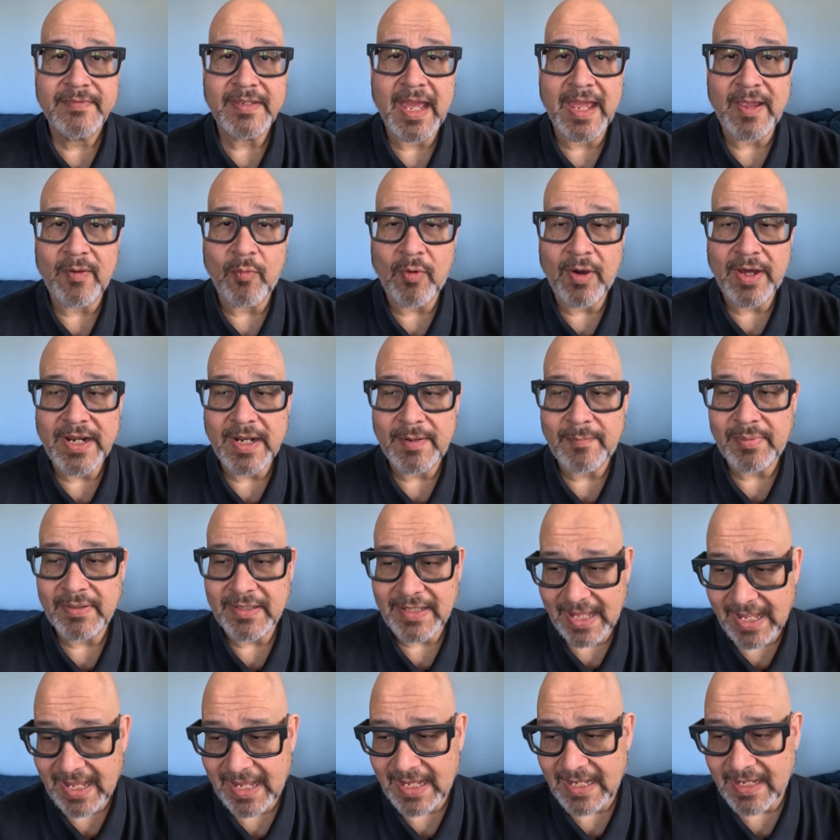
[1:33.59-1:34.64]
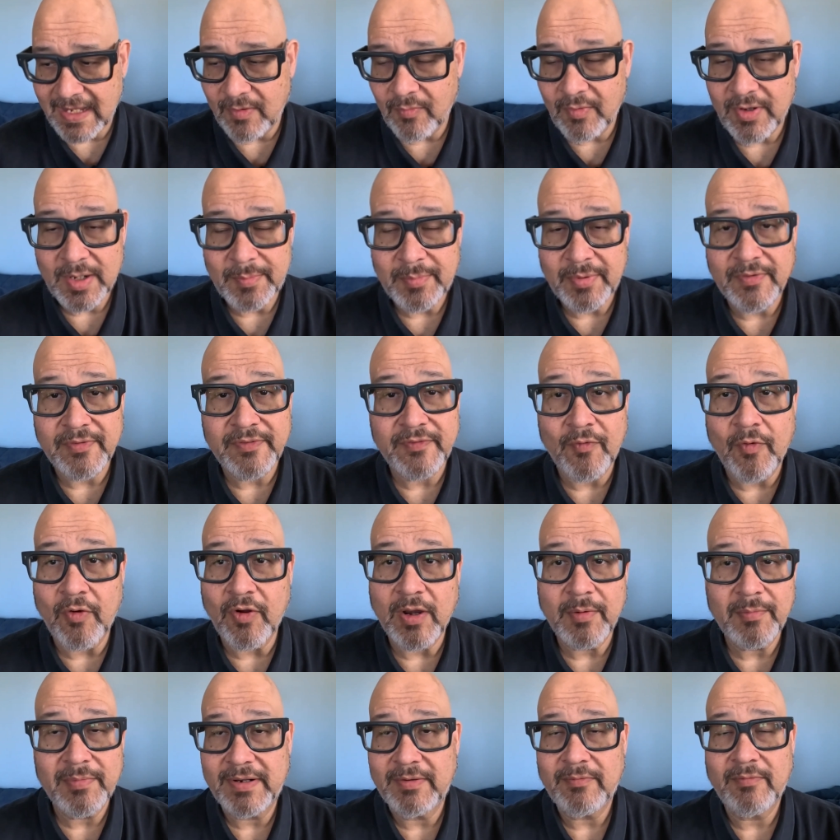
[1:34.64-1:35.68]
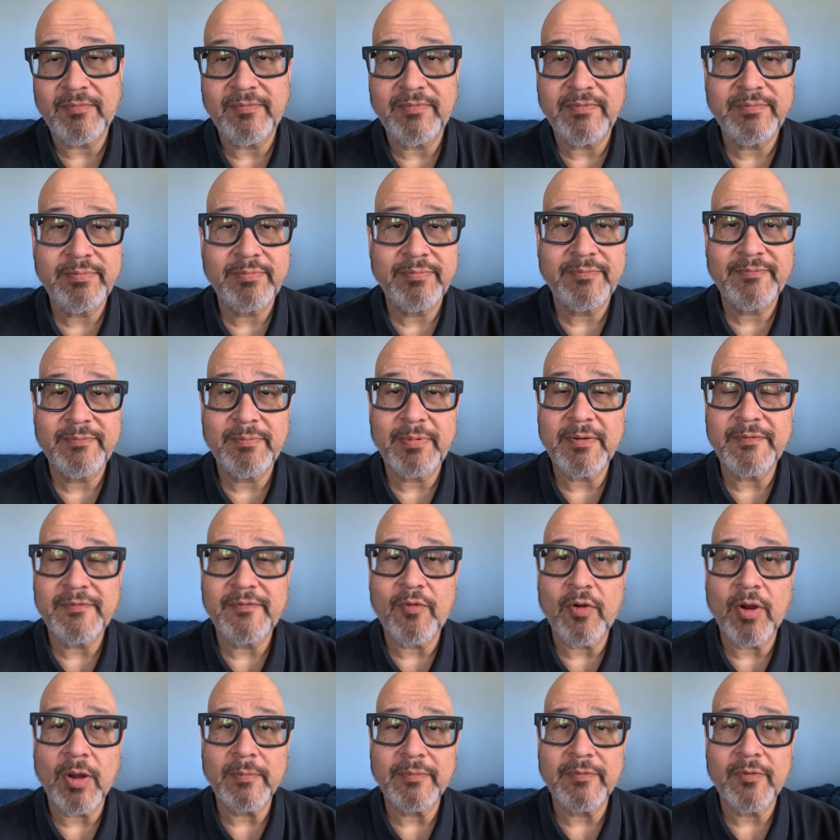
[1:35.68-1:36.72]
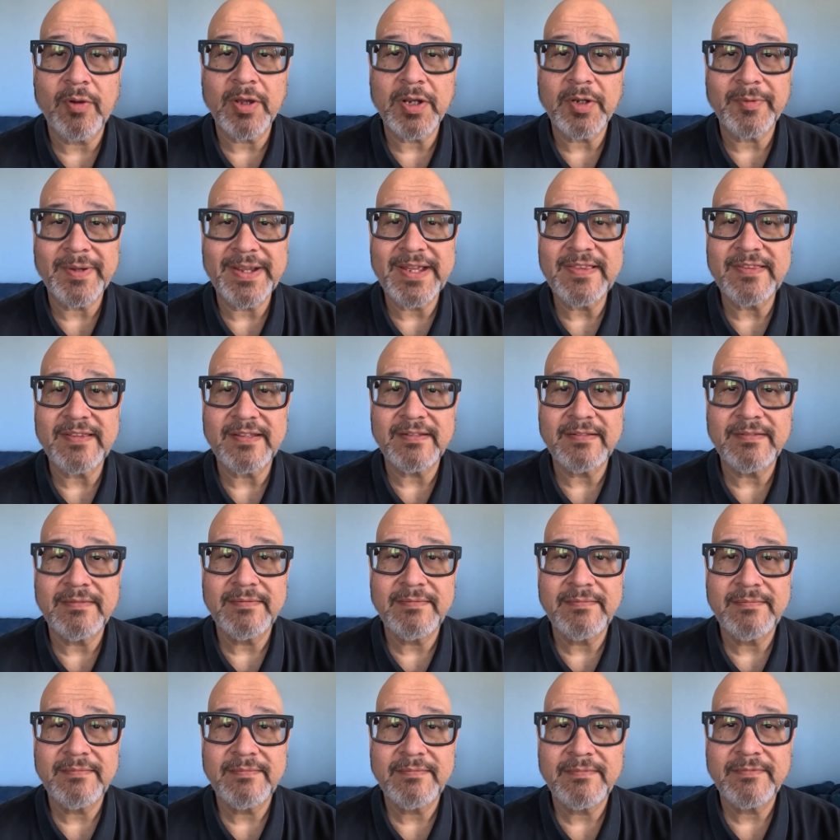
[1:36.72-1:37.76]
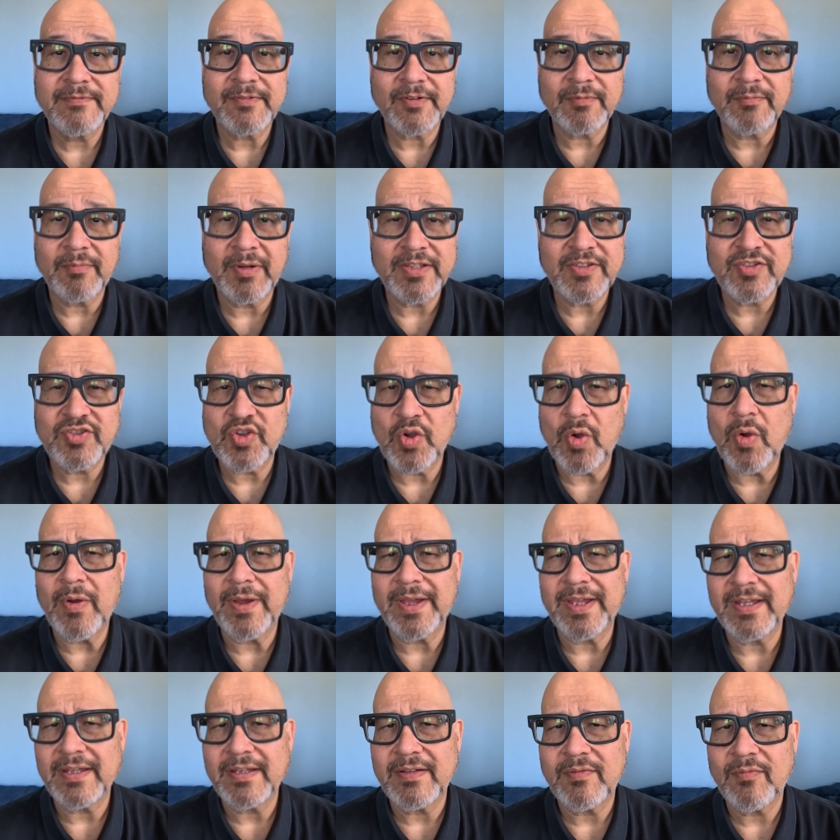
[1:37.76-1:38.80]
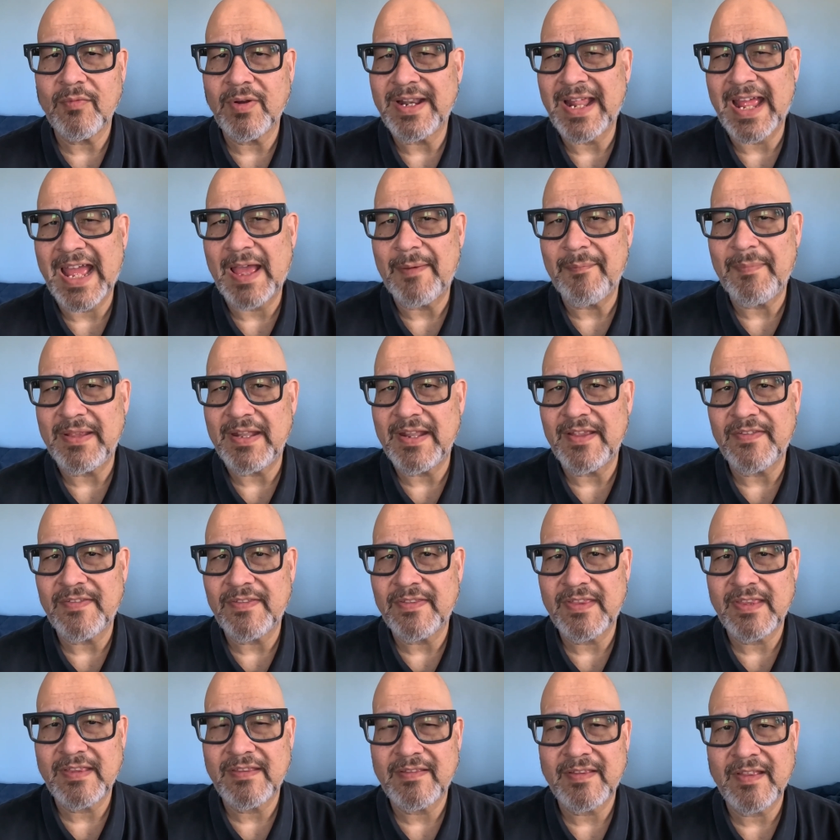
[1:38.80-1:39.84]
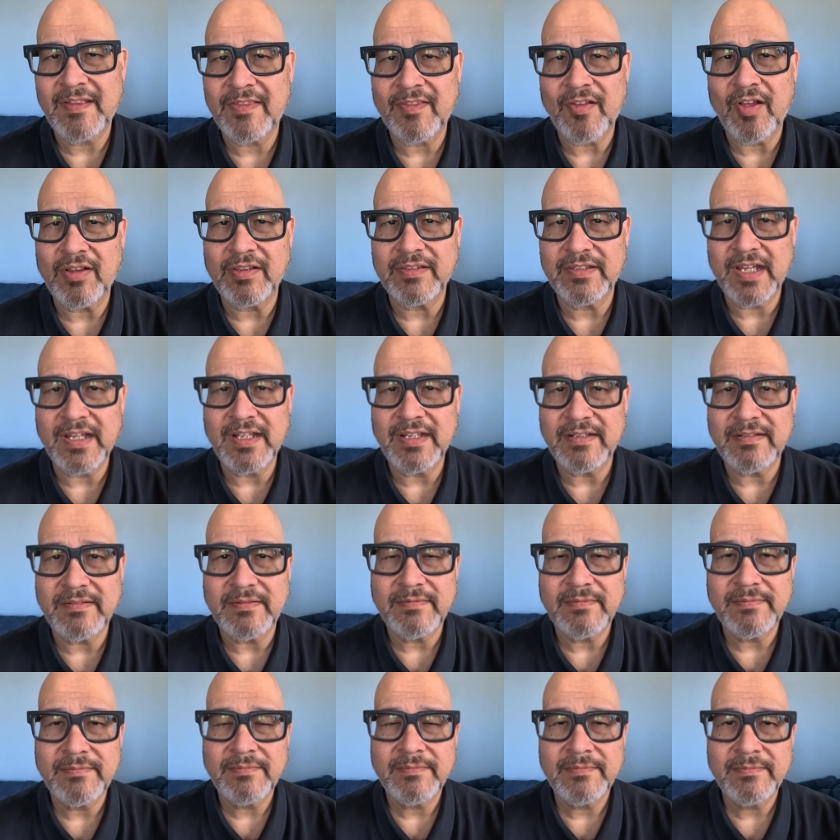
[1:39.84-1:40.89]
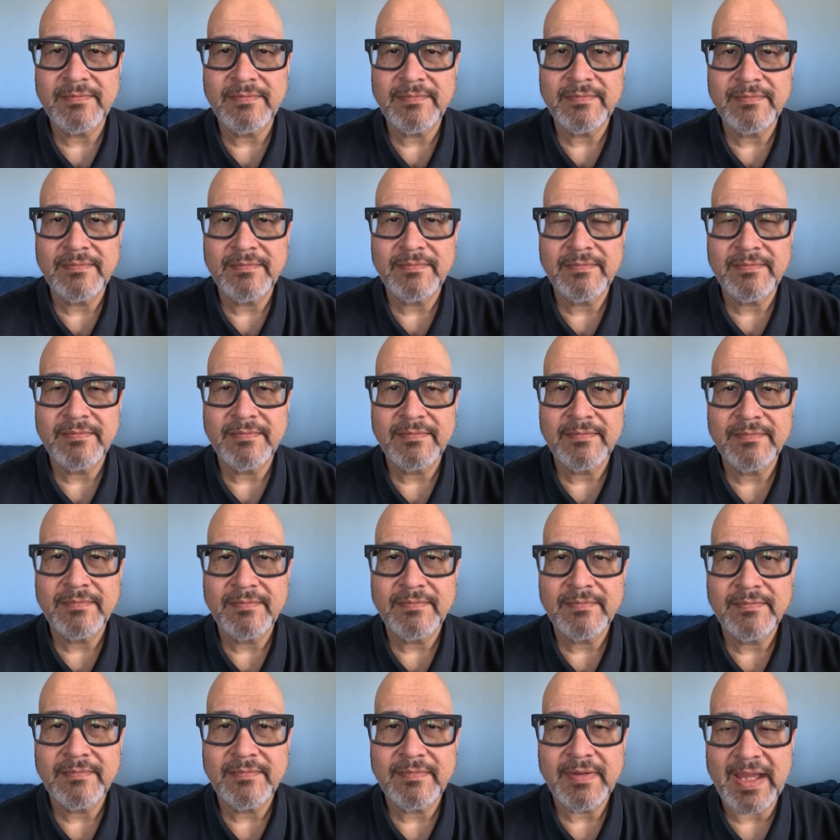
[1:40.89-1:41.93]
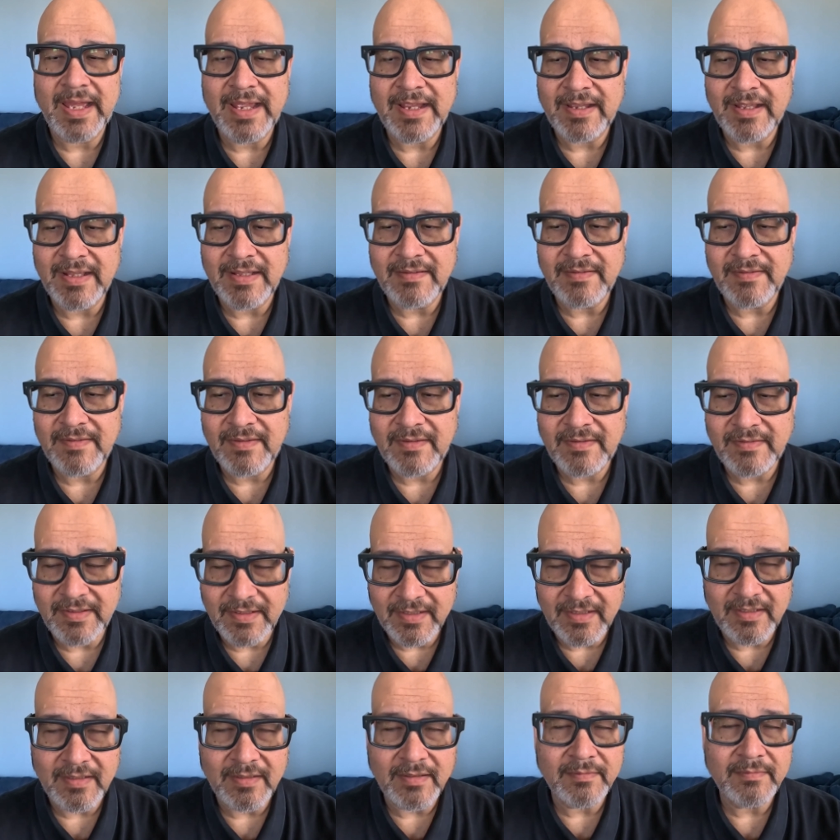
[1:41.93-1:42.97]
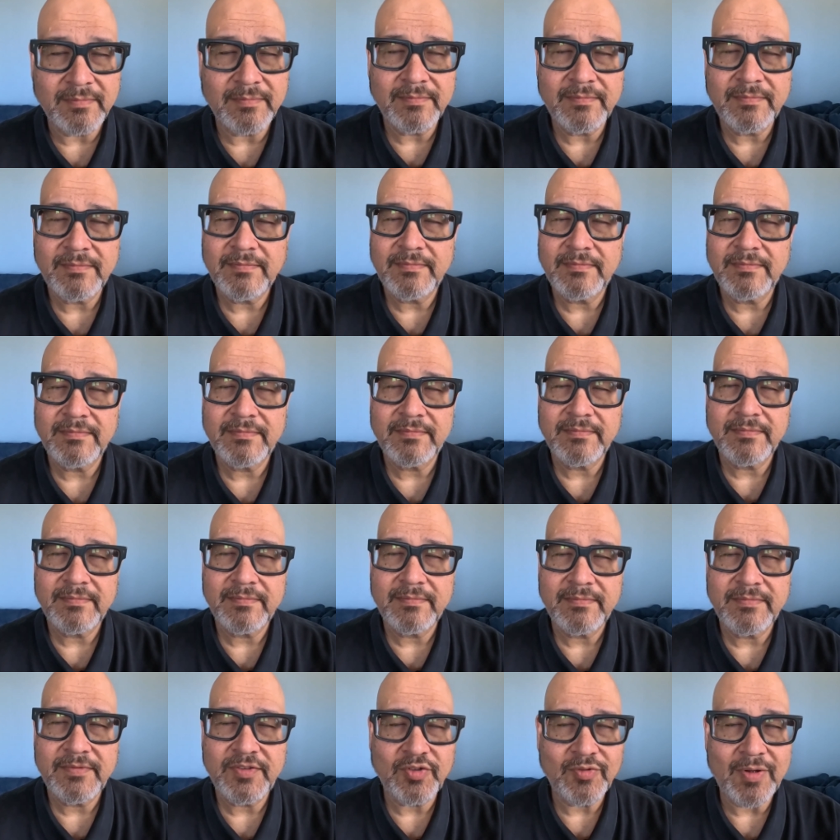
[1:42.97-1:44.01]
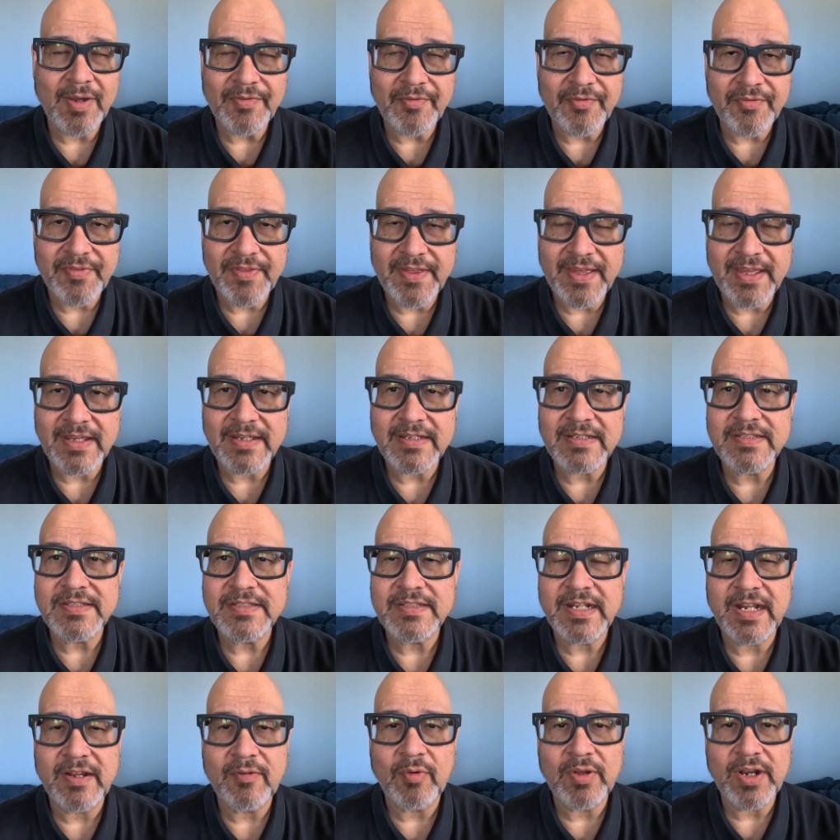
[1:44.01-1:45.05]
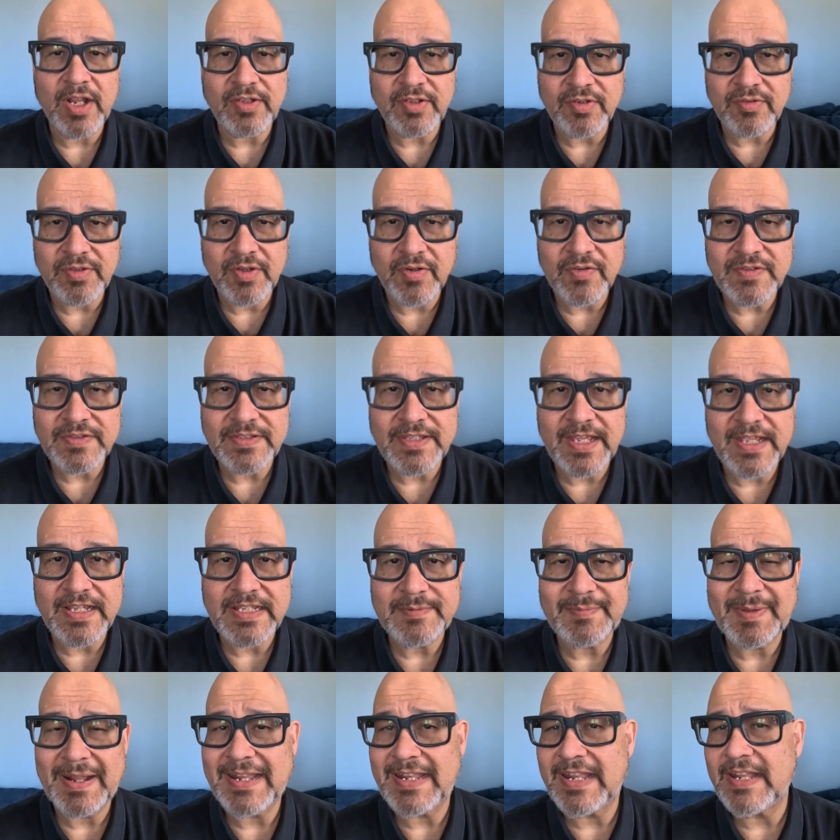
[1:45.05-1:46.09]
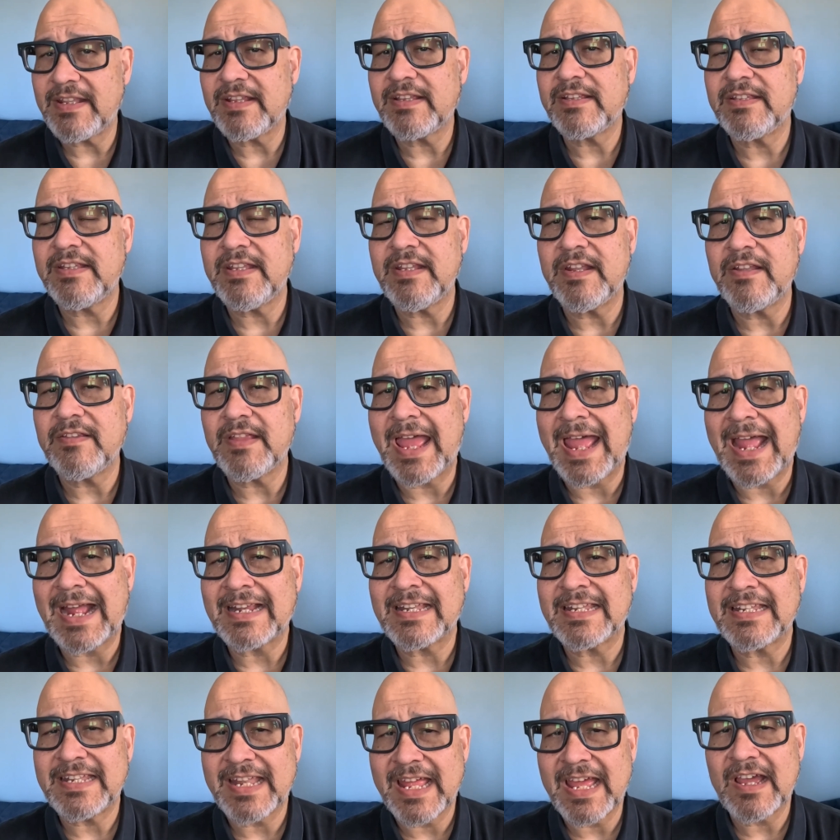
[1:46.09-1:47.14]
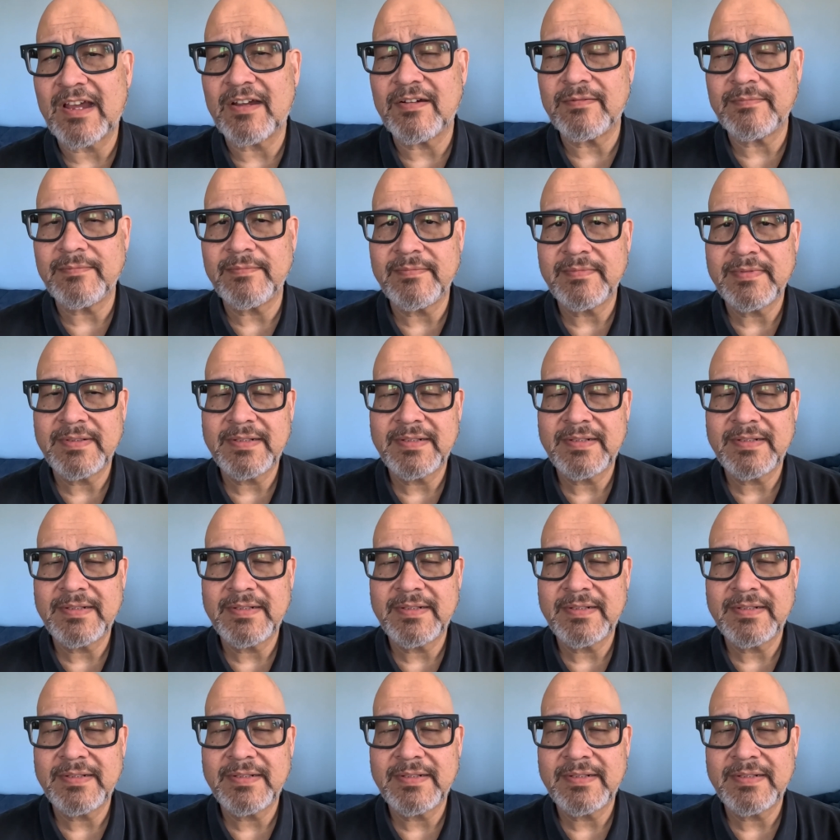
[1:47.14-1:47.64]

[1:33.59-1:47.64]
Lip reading: I want to play, I want to perform, but perform for what reason? For what joy? What happiness? It's all done. I can still do other things, and I want to do those things, but I need to act now.